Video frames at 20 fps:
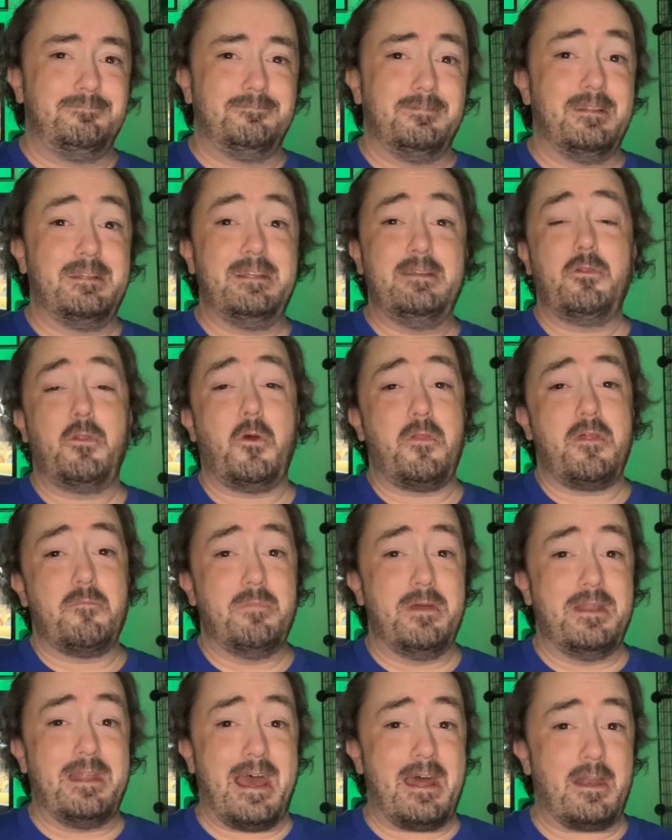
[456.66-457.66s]
Even though they've
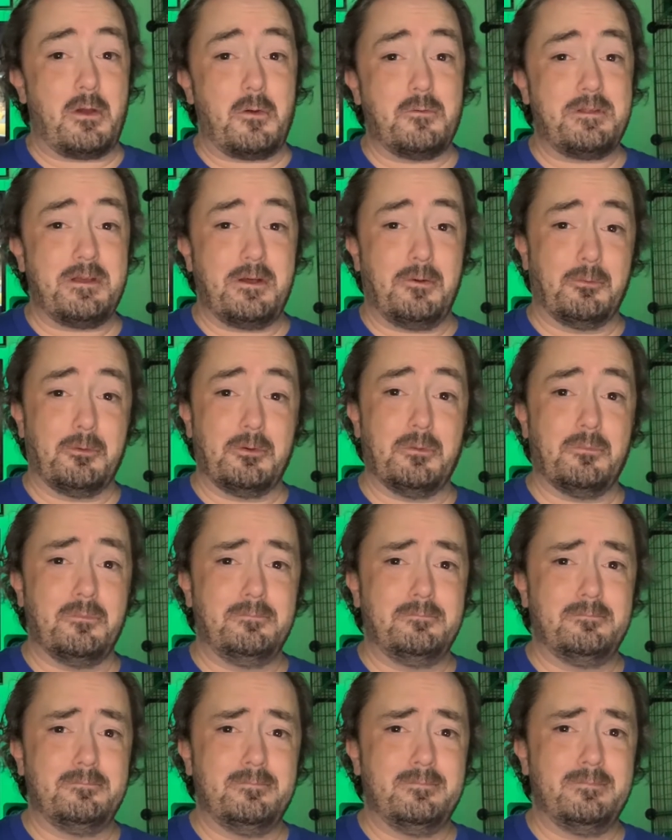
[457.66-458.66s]
been had a hotel room,
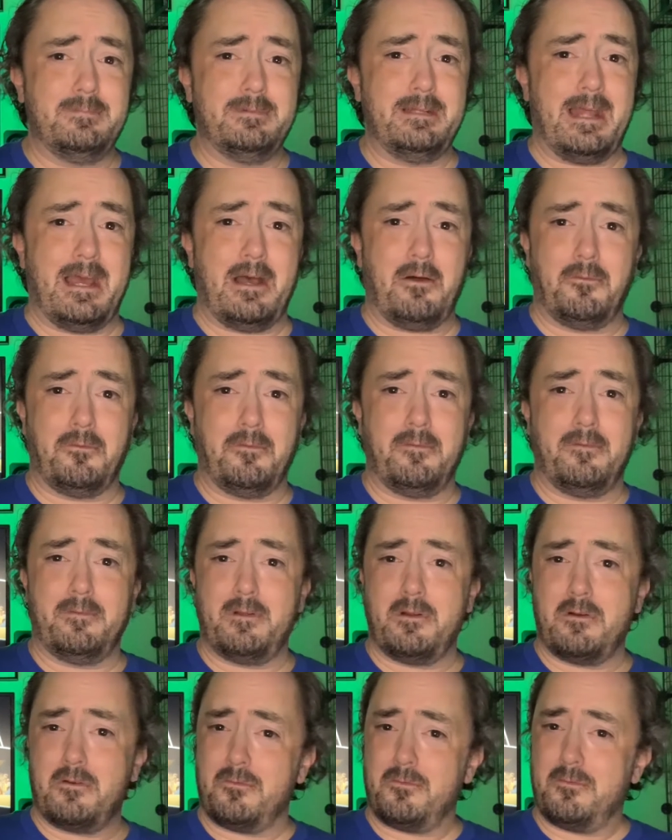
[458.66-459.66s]
now
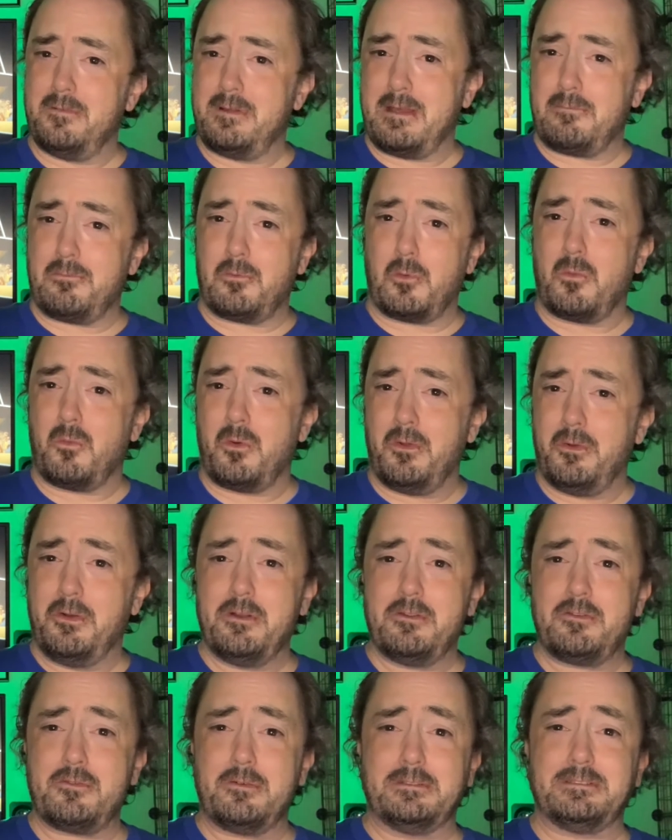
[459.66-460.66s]
they're at Fort
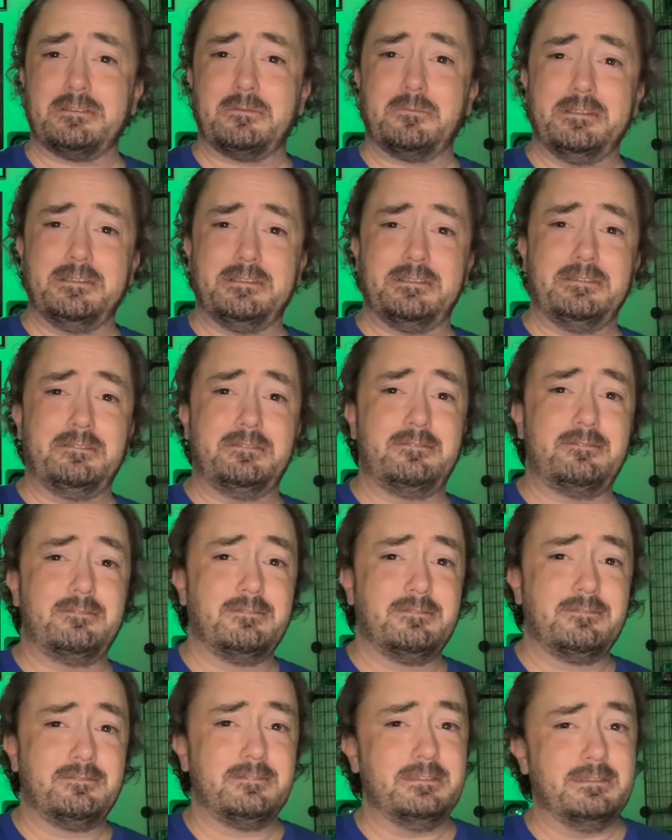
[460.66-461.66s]
Wilderness for some reason.
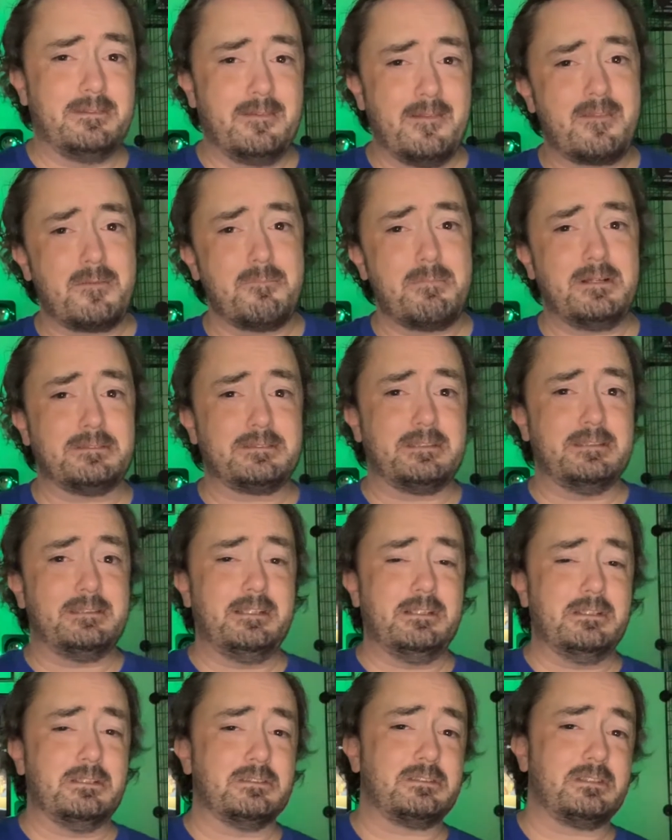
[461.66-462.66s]
You'd think the
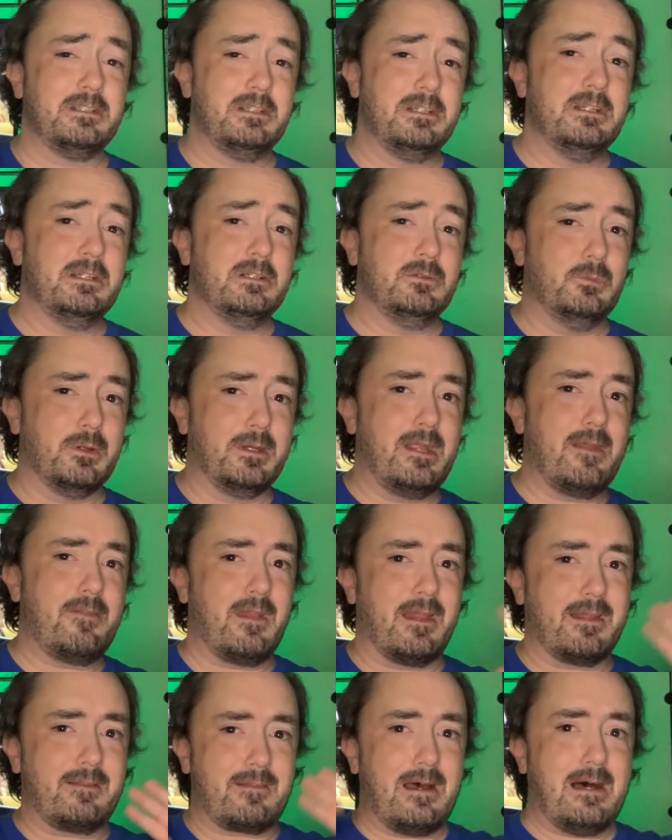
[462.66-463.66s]
Mouseketeers would get,
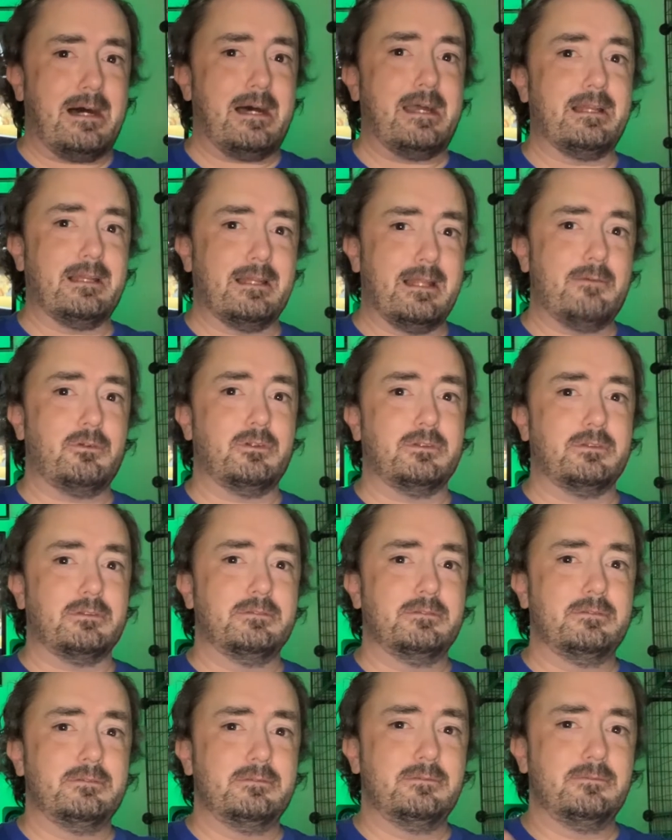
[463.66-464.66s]
like, the high-level
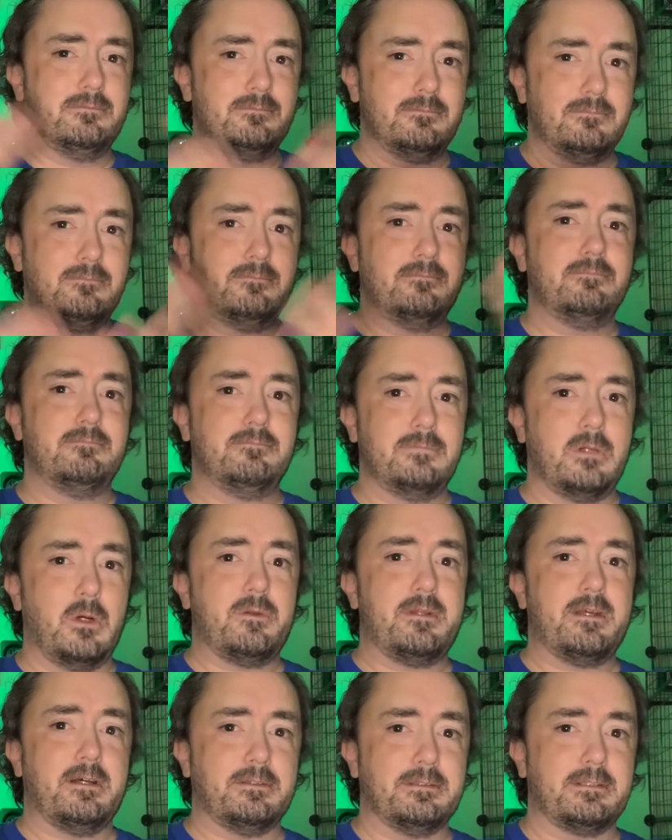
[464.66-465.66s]

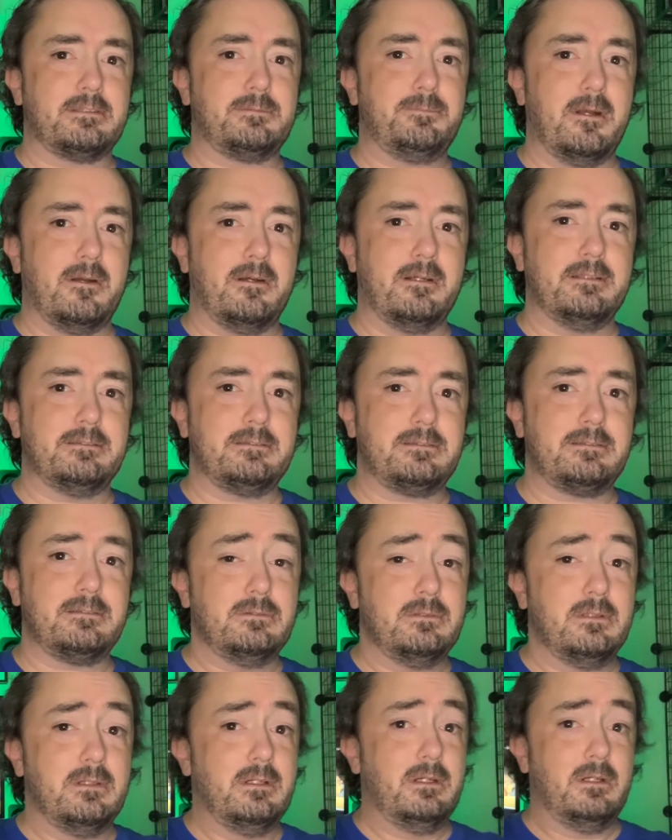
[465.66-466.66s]
hotel experience,
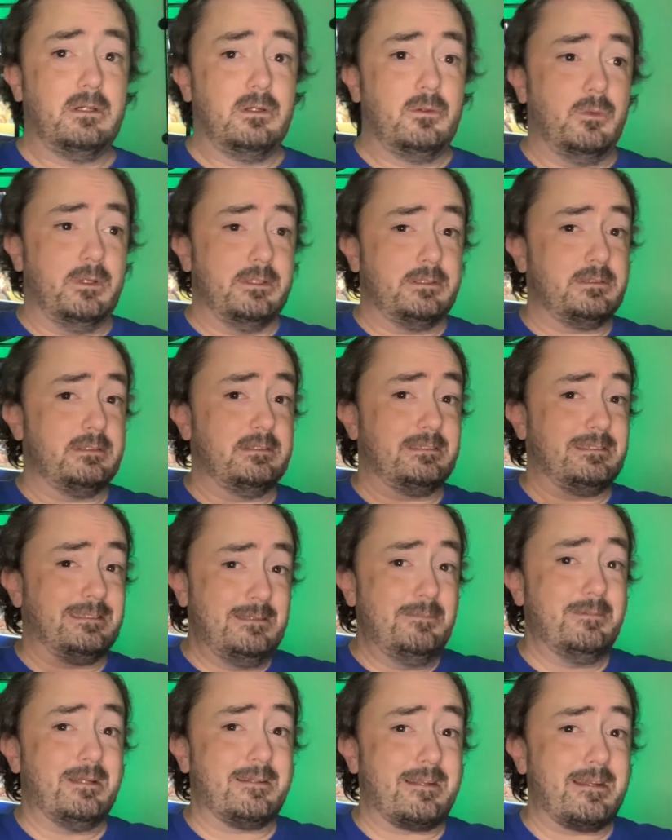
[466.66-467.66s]
which it seemed
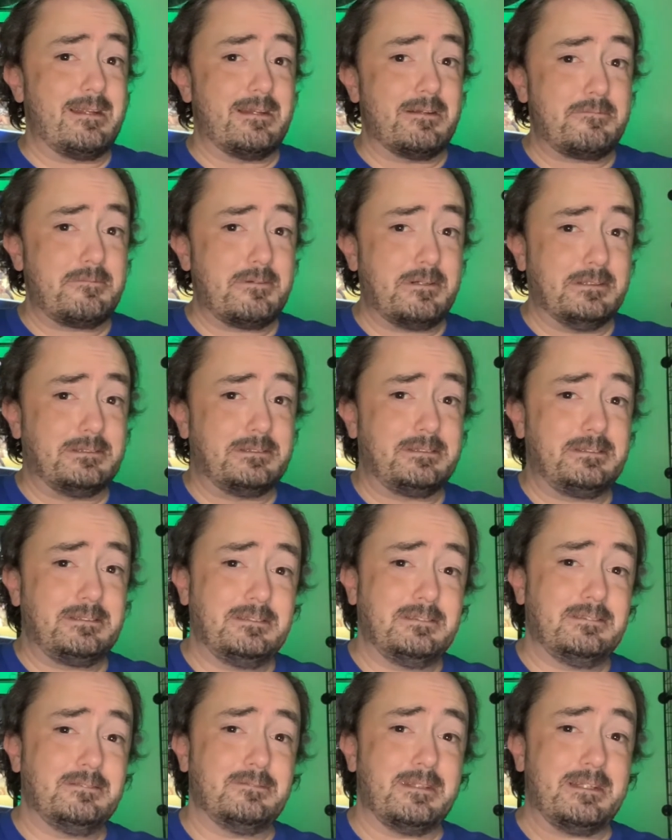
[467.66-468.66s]
like they did first
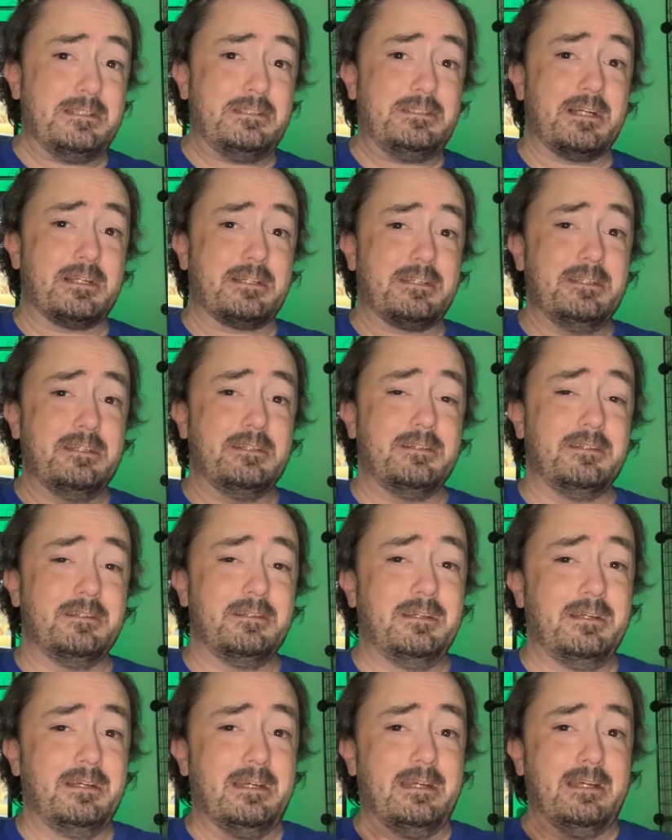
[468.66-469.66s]
when they checked in,
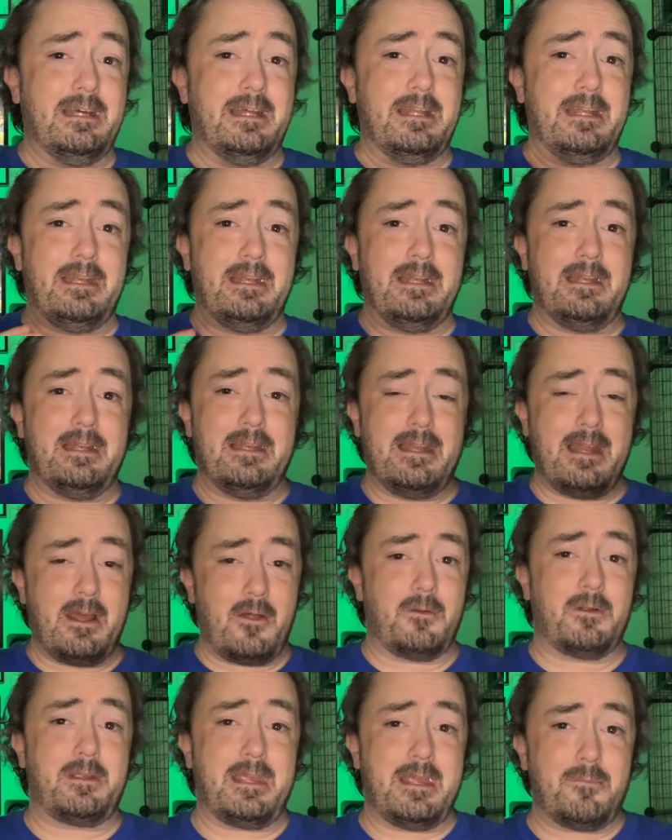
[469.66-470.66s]
and now they're
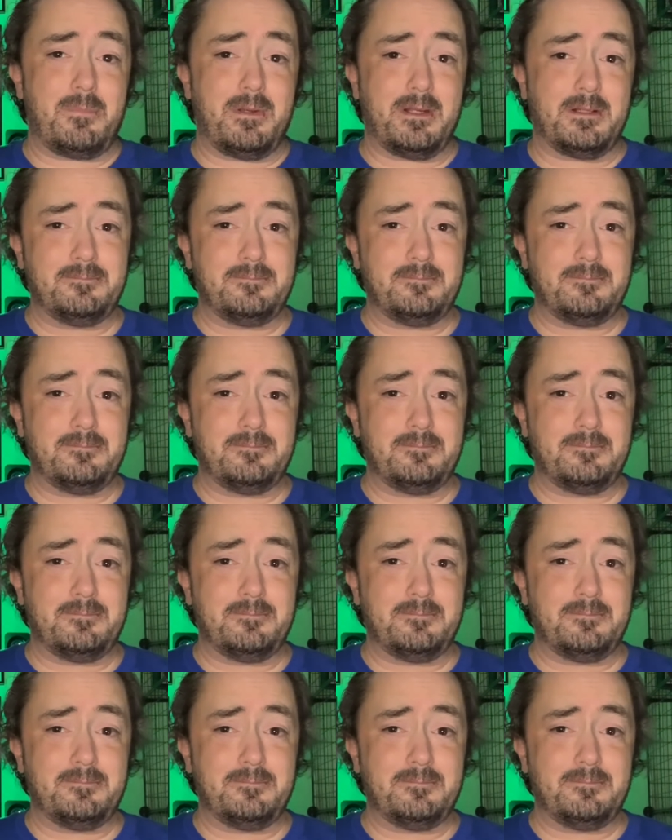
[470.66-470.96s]
camping.